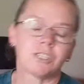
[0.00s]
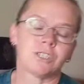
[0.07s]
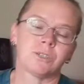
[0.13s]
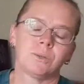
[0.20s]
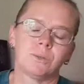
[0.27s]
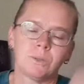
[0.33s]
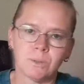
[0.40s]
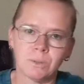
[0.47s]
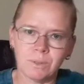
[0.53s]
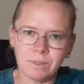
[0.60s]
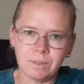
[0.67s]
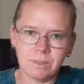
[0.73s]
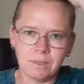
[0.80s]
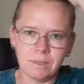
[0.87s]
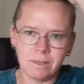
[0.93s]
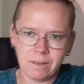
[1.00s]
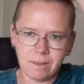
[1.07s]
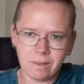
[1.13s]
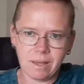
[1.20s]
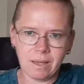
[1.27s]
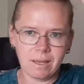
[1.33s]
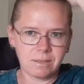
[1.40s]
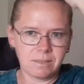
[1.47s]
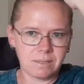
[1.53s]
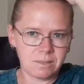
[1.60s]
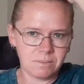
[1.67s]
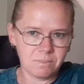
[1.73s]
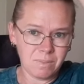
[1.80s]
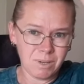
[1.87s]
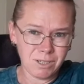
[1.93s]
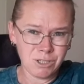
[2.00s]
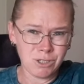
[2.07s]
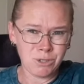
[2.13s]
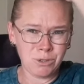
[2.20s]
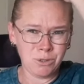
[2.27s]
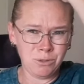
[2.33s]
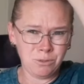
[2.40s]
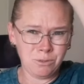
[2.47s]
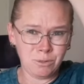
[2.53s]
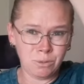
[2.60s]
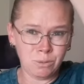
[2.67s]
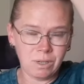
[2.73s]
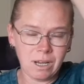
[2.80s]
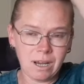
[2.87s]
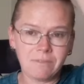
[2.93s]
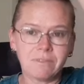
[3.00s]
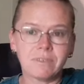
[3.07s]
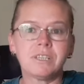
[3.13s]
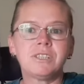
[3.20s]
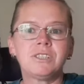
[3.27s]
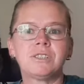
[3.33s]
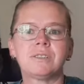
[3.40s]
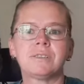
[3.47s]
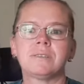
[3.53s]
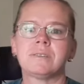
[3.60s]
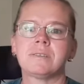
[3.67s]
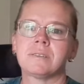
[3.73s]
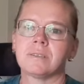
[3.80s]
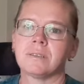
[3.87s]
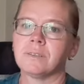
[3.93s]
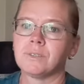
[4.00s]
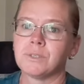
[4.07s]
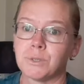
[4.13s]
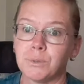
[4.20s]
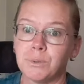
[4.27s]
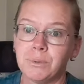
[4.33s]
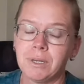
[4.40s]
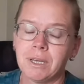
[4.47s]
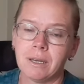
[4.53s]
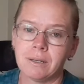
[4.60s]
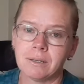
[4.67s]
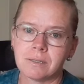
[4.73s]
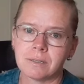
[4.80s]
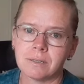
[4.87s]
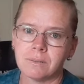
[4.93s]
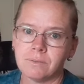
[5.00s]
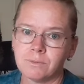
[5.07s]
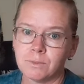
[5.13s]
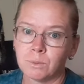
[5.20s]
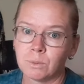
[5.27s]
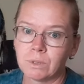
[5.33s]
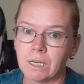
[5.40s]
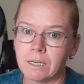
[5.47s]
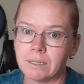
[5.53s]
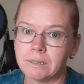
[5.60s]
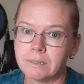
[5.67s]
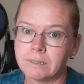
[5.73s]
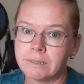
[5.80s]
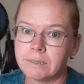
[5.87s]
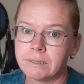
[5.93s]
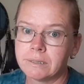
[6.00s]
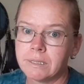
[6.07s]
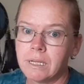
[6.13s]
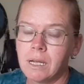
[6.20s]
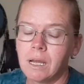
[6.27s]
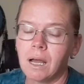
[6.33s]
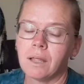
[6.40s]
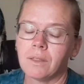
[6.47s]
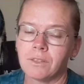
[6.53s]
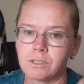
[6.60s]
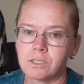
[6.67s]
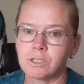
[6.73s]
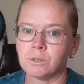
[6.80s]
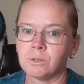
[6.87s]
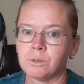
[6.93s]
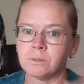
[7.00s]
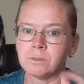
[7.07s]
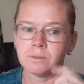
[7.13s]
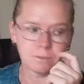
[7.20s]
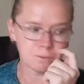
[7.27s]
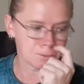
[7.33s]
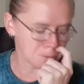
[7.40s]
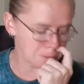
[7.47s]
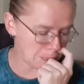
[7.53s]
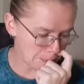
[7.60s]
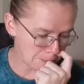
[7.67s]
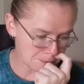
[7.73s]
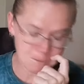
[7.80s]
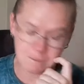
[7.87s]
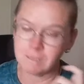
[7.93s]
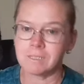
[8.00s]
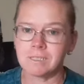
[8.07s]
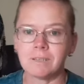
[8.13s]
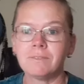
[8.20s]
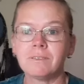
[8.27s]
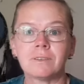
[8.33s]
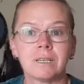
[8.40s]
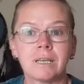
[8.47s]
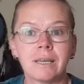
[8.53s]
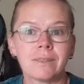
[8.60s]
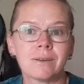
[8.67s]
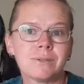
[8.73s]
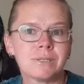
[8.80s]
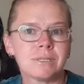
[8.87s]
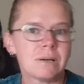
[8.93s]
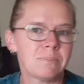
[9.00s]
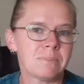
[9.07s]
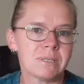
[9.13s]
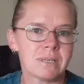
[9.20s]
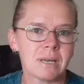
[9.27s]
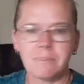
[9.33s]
sure that my 2 full coverages do get full days, the 2 full days, because I've got to get those numbers